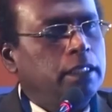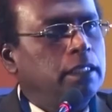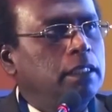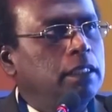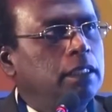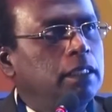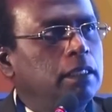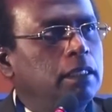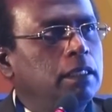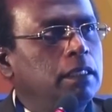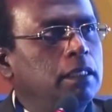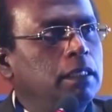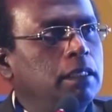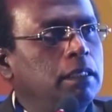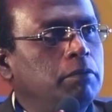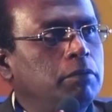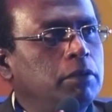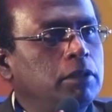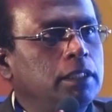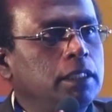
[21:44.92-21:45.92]

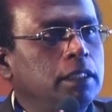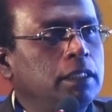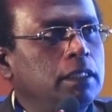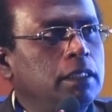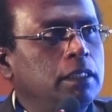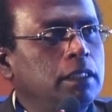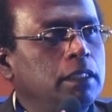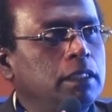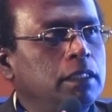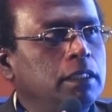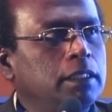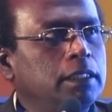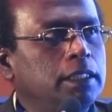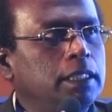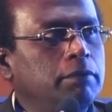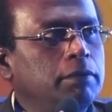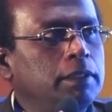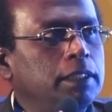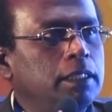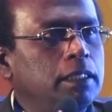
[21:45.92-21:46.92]
more than
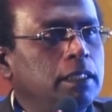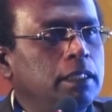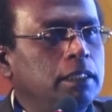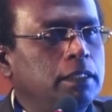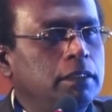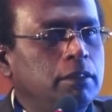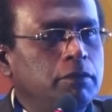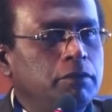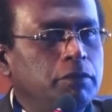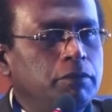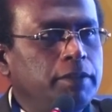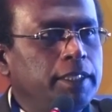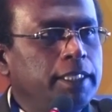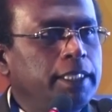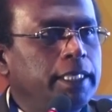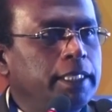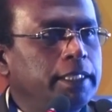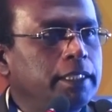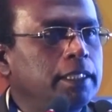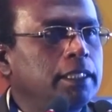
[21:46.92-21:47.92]

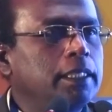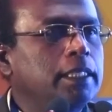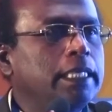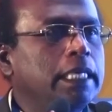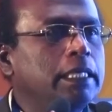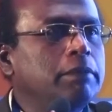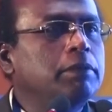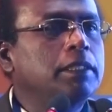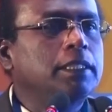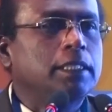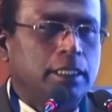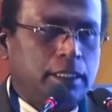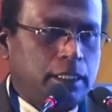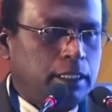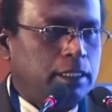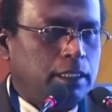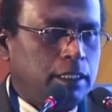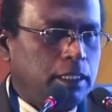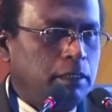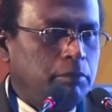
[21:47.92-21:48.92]
750, 800 times the chest
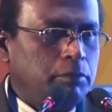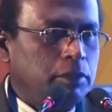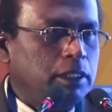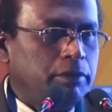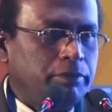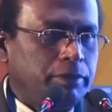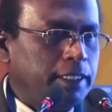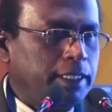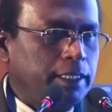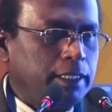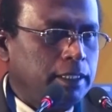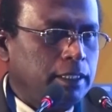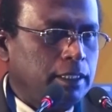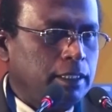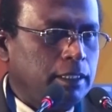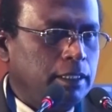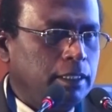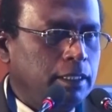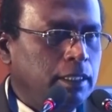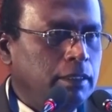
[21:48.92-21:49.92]
X-ray amount of
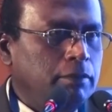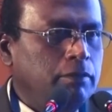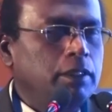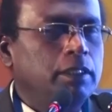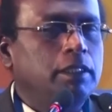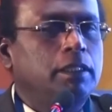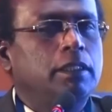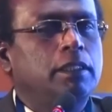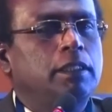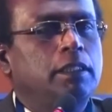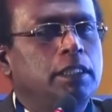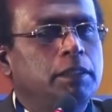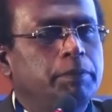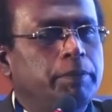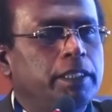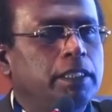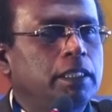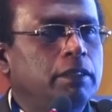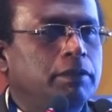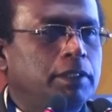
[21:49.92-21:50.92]
radiation.
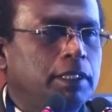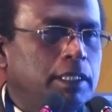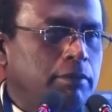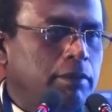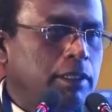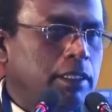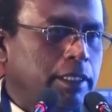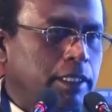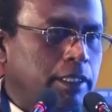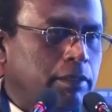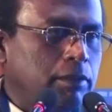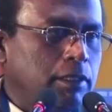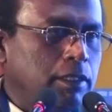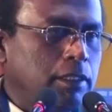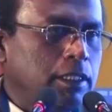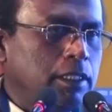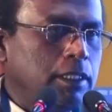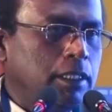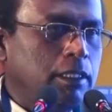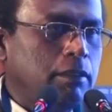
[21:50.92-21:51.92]
Despite of several
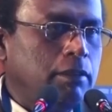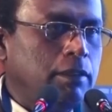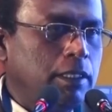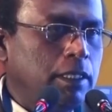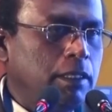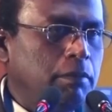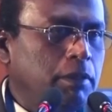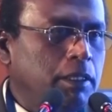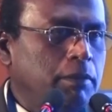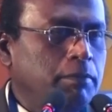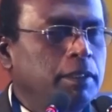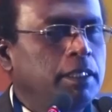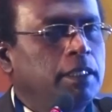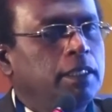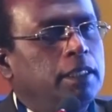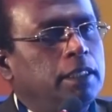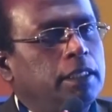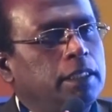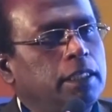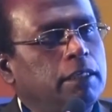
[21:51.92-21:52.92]
technologies that are
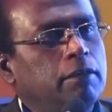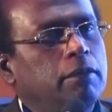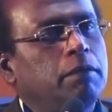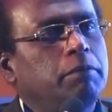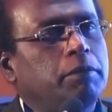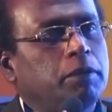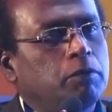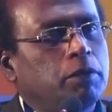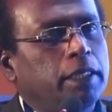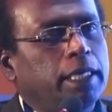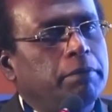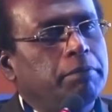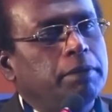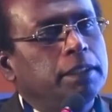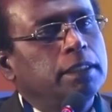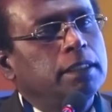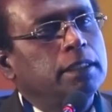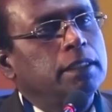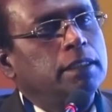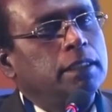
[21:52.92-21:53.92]
developed, what
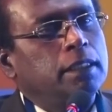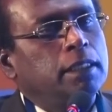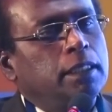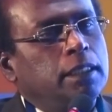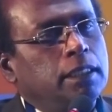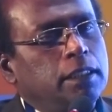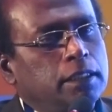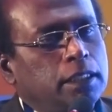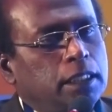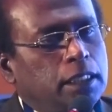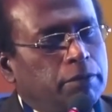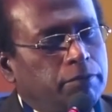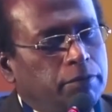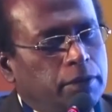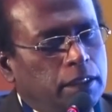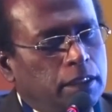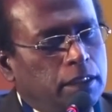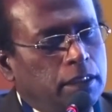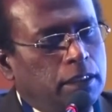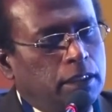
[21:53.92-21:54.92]
happens is, instead of
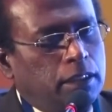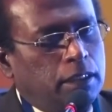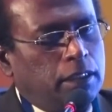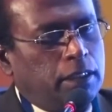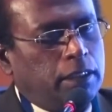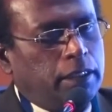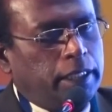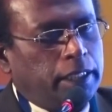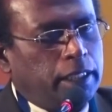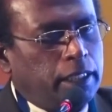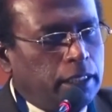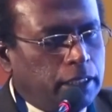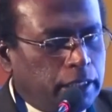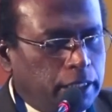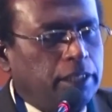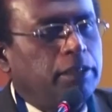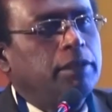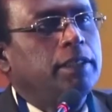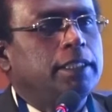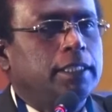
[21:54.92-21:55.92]
taking
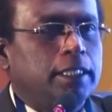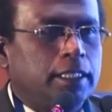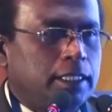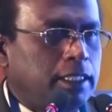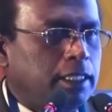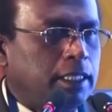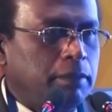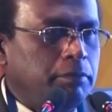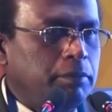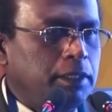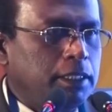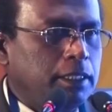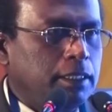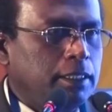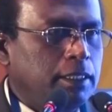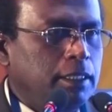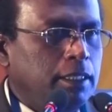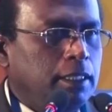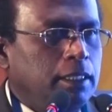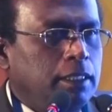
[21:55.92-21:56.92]
continuous X-ray emission,
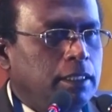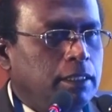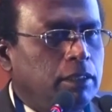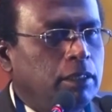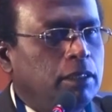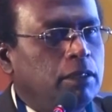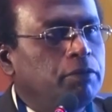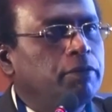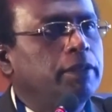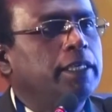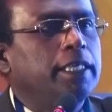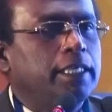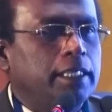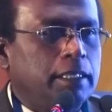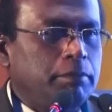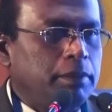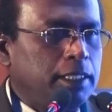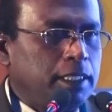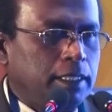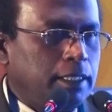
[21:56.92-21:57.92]
they go for
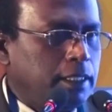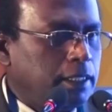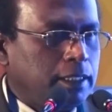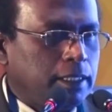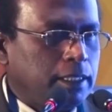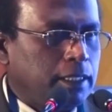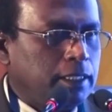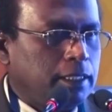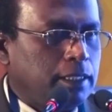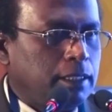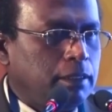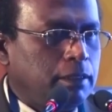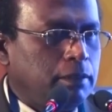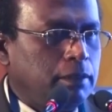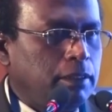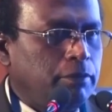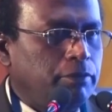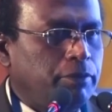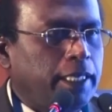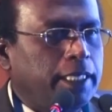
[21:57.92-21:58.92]
intermittent X-rays.
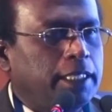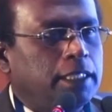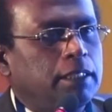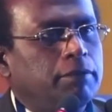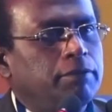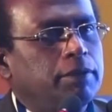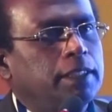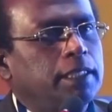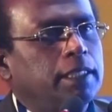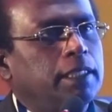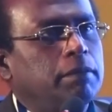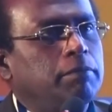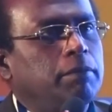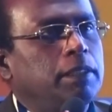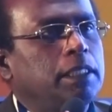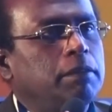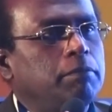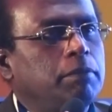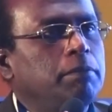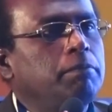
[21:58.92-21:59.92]
In a fraction of a second,
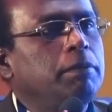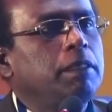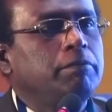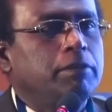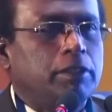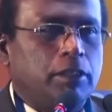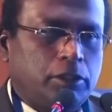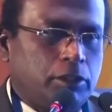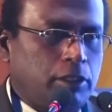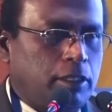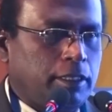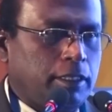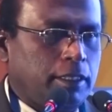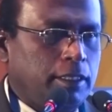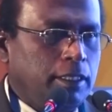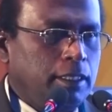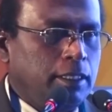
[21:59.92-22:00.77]
multiple beams are shot.